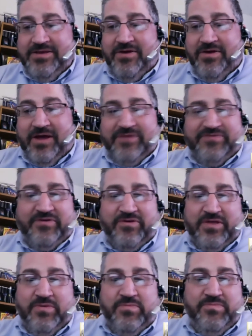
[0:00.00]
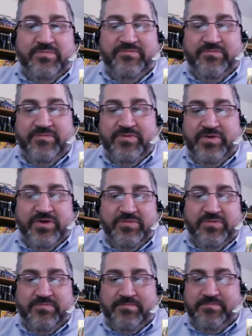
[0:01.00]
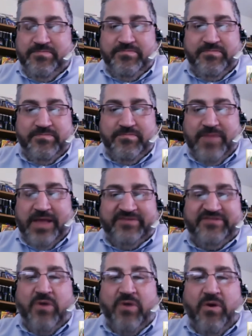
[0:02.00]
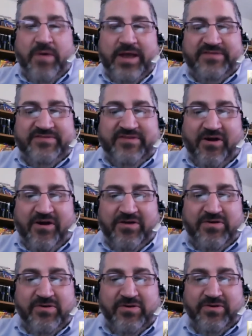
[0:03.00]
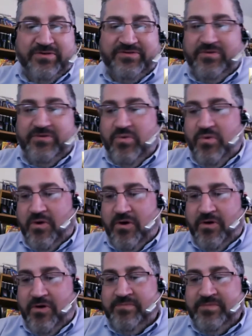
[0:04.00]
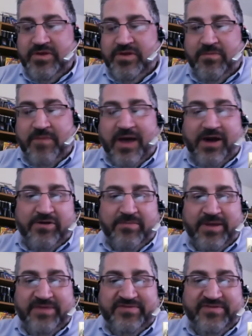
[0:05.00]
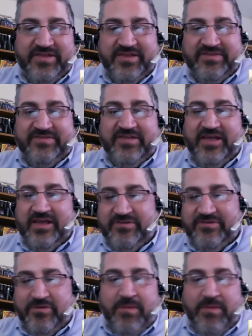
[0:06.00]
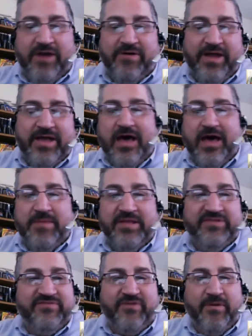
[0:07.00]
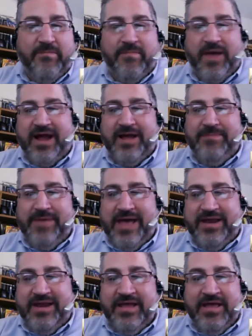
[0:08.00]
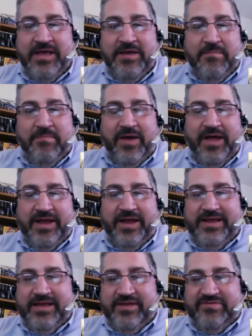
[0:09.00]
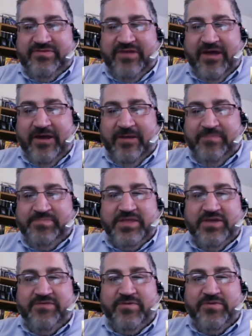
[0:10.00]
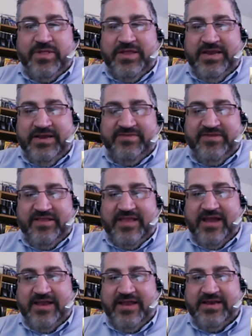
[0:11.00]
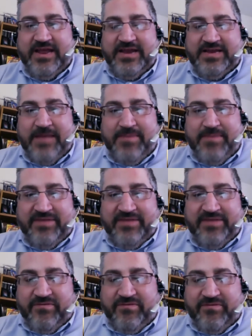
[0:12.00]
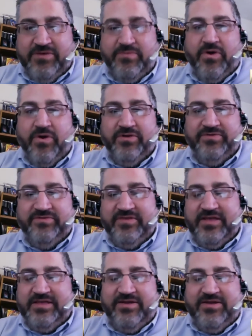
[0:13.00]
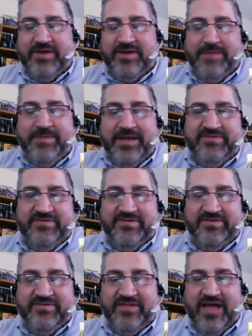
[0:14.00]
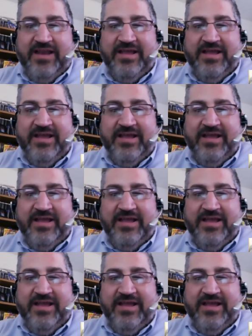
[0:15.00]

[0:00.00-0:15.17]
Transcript: certainly you, make small edits to articles, or monitor my statistics or moderate comments from my iPad. But it's if you really need to sit down and type out several hundred words, an iPad's just not